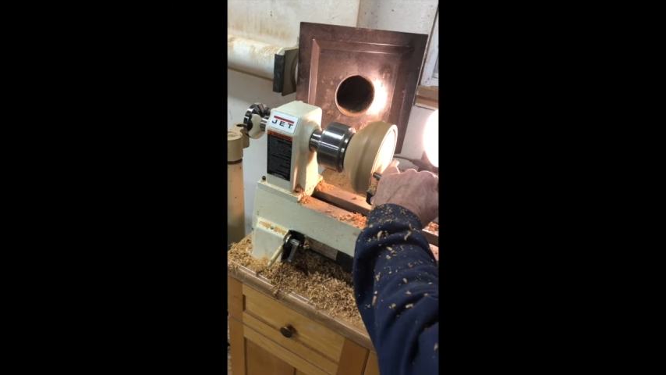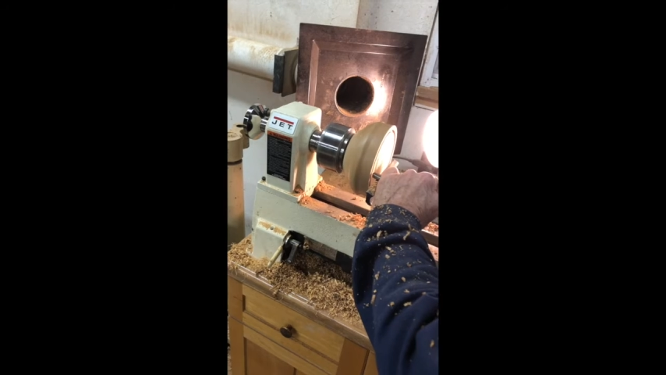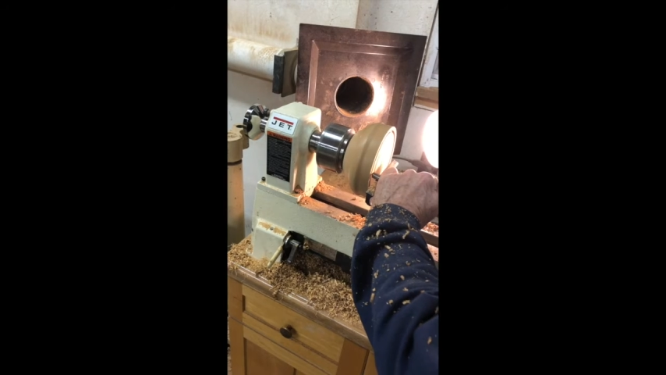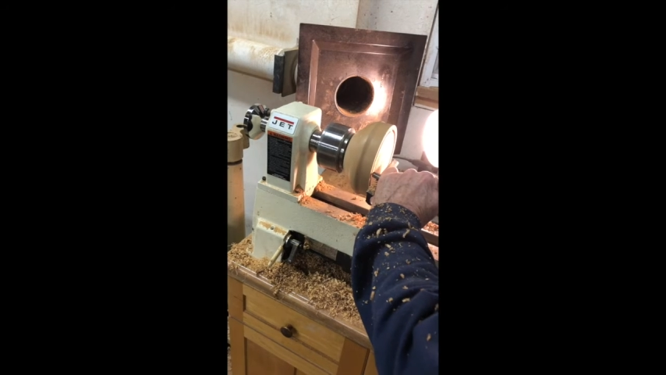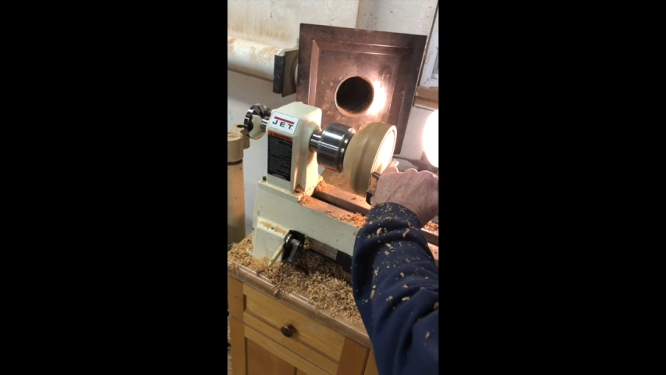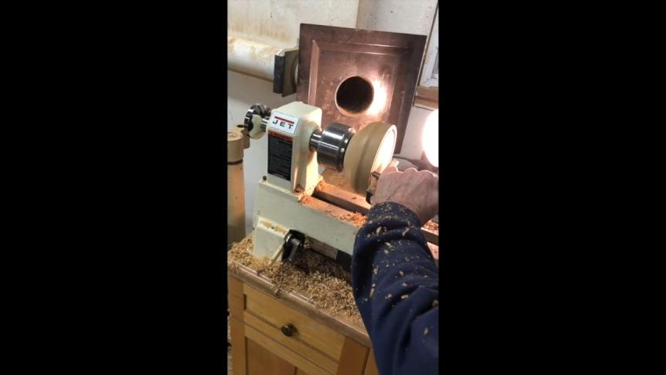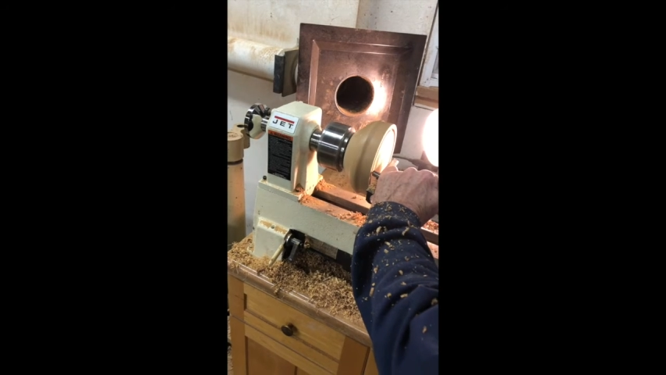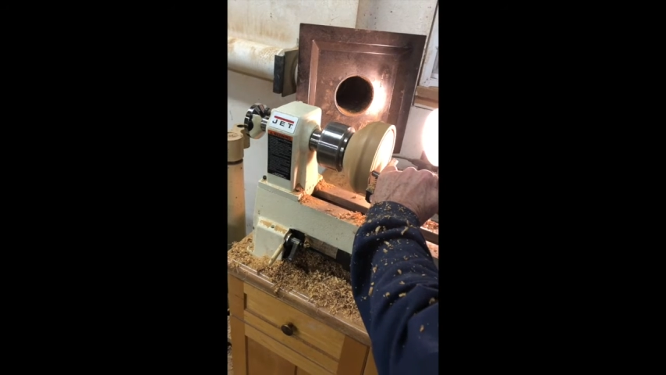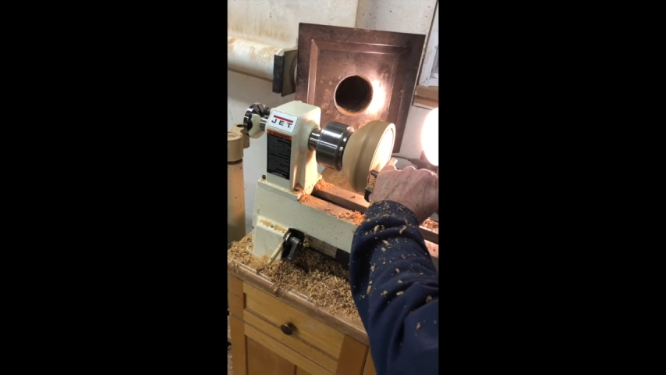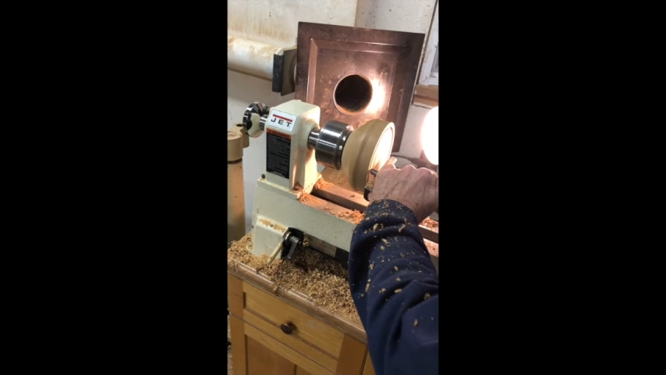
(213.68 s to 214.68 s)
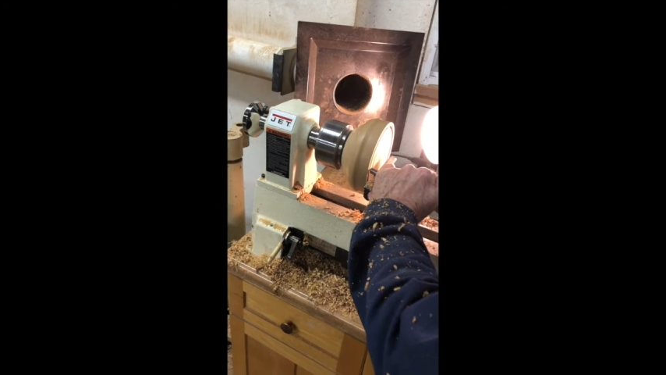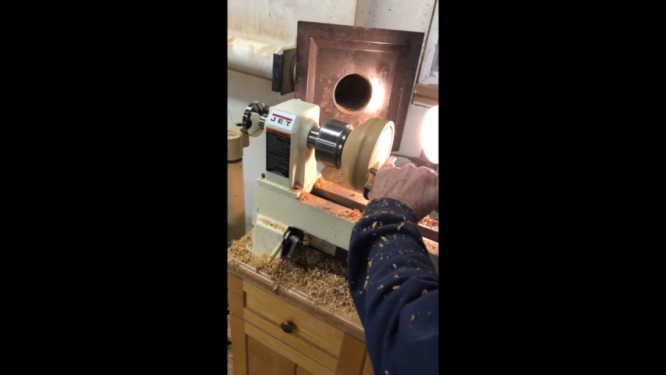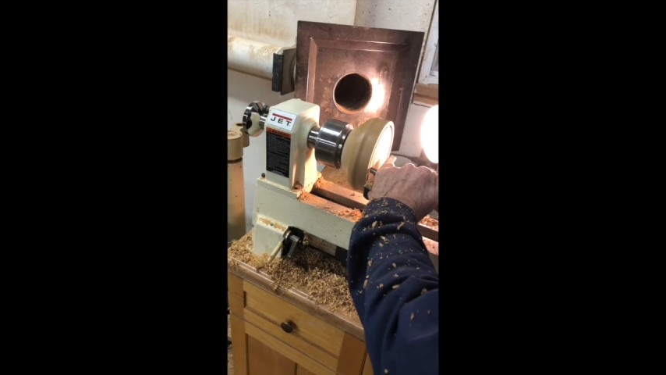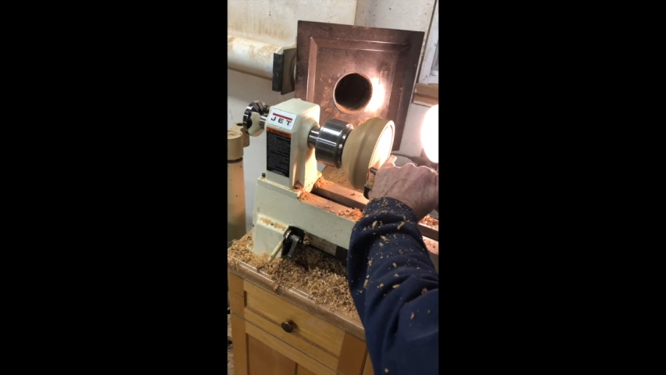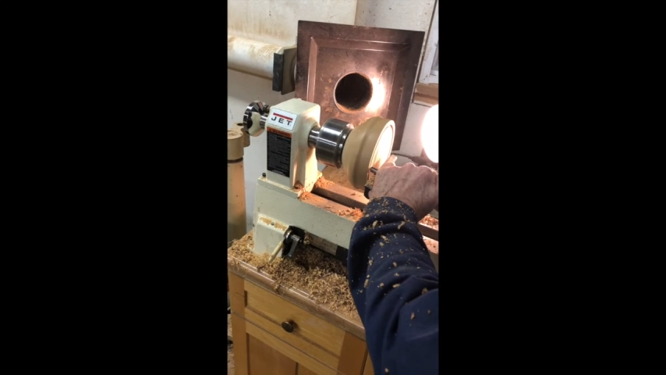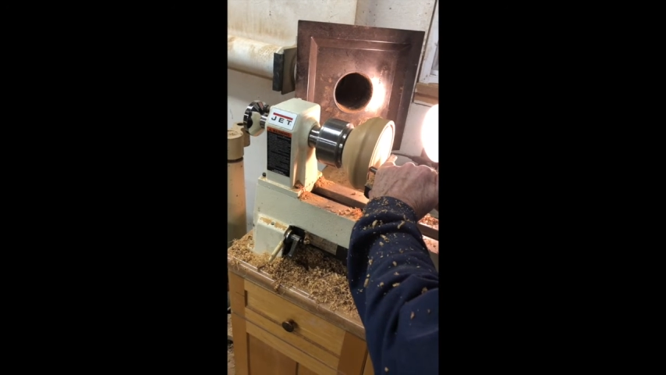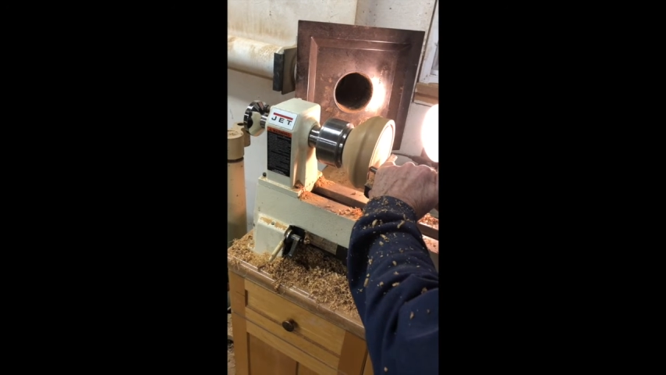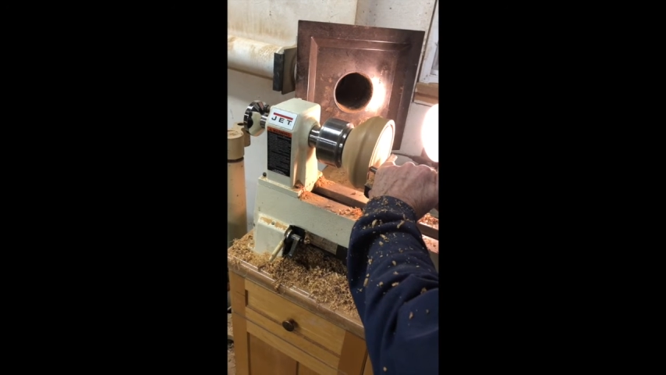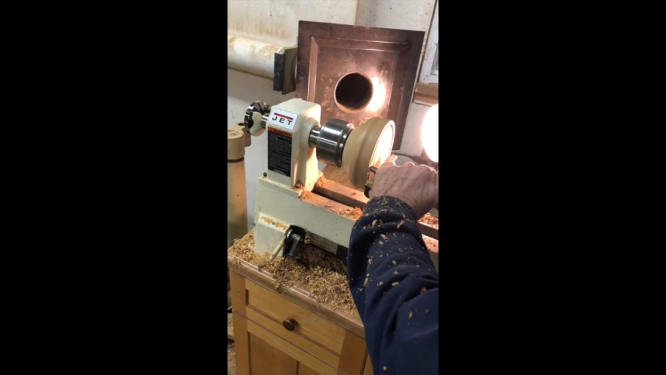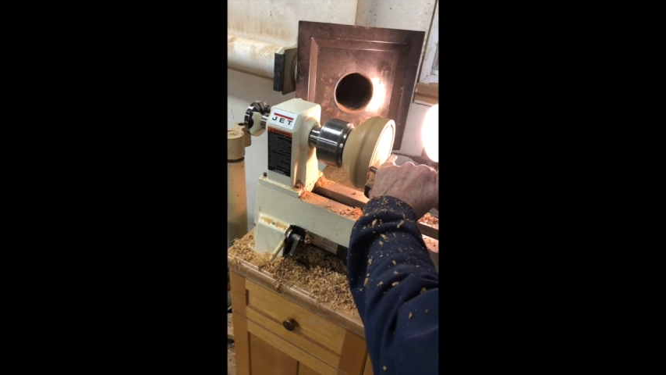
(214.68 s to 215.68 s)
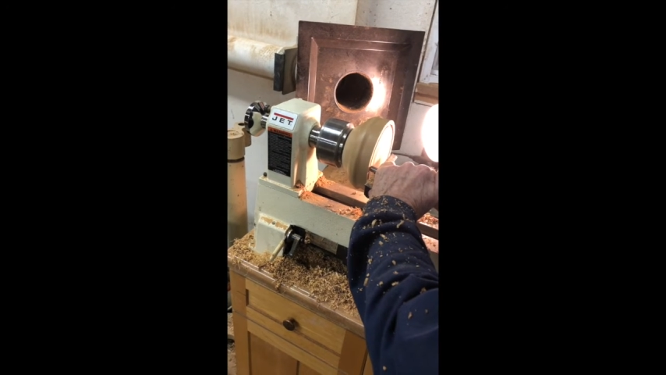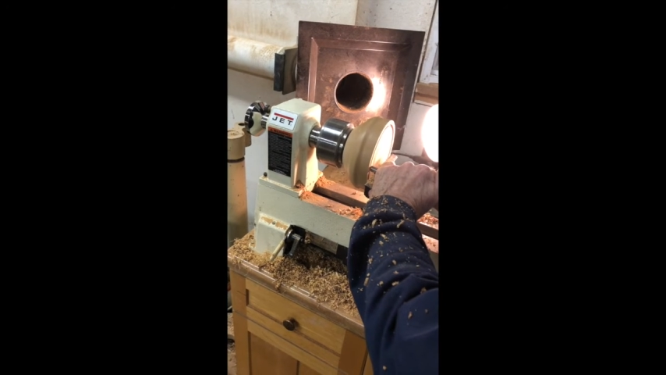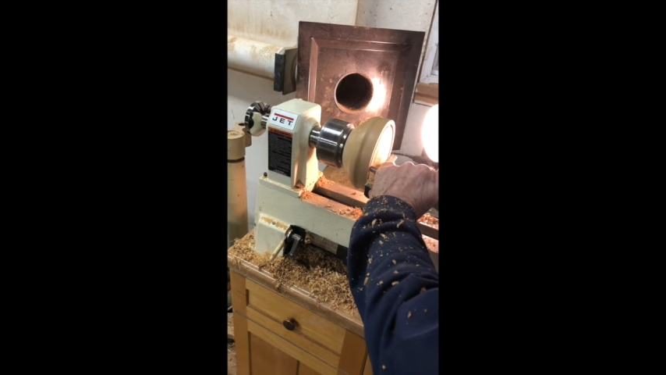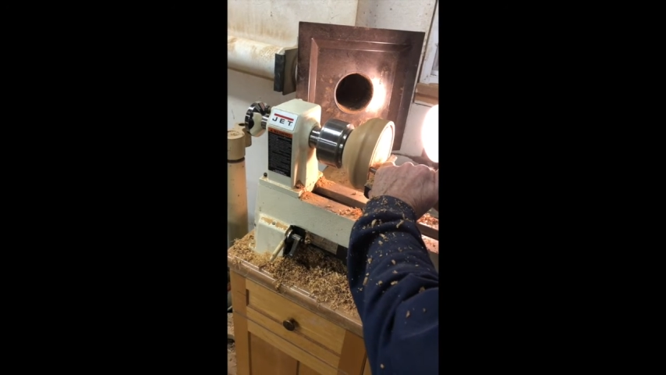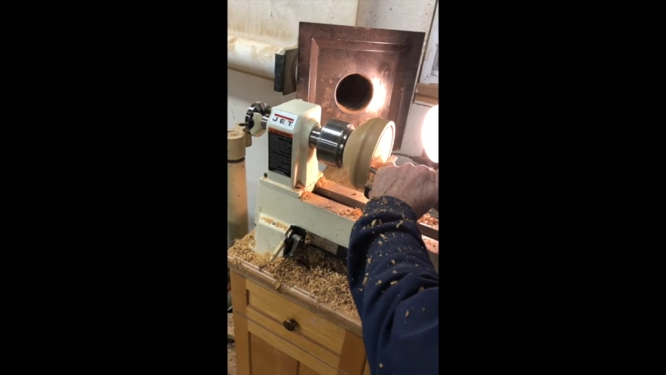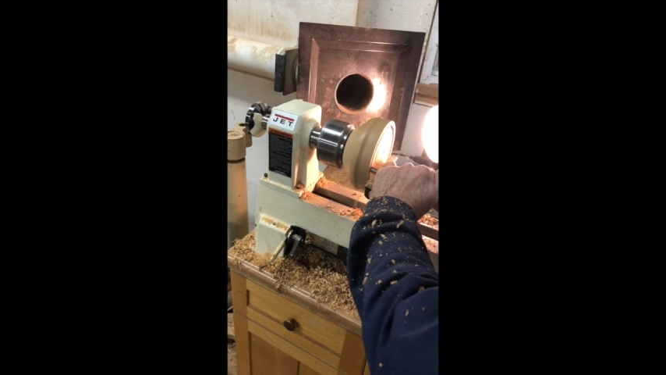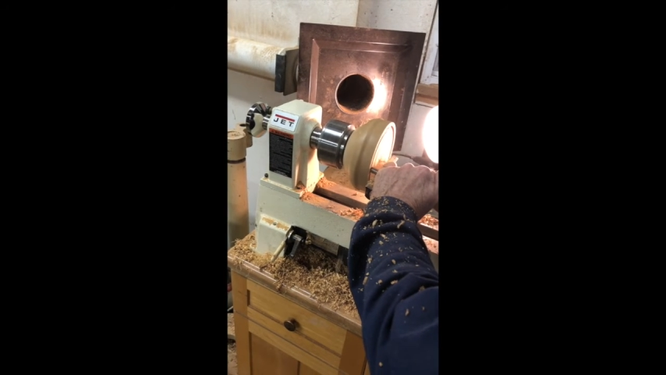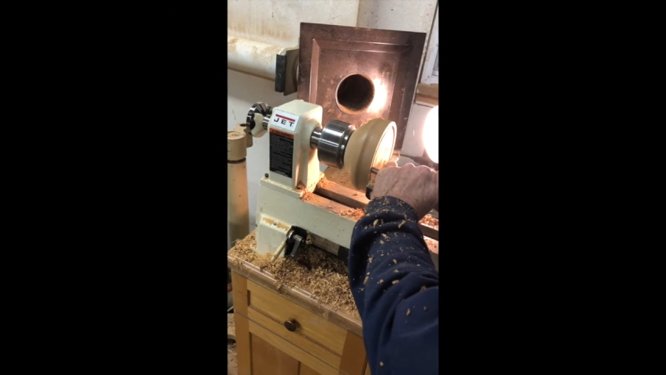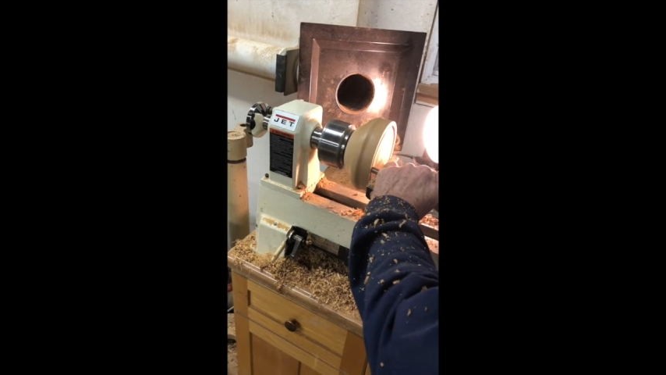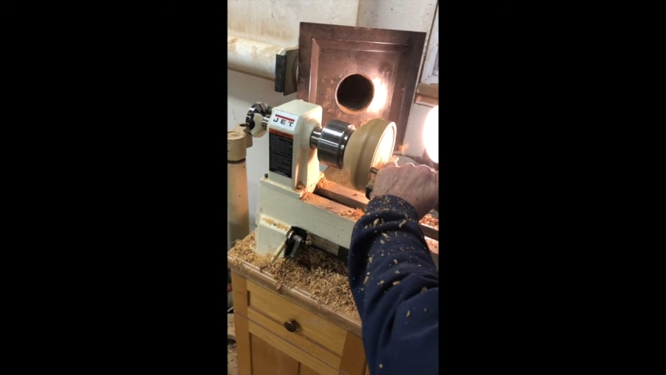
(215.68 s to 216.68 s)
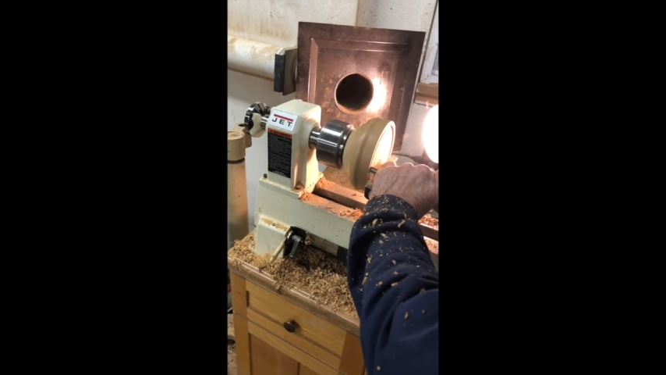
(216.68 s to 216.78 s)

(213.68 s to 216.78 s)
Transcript: No face is visible, so there are no lips to read.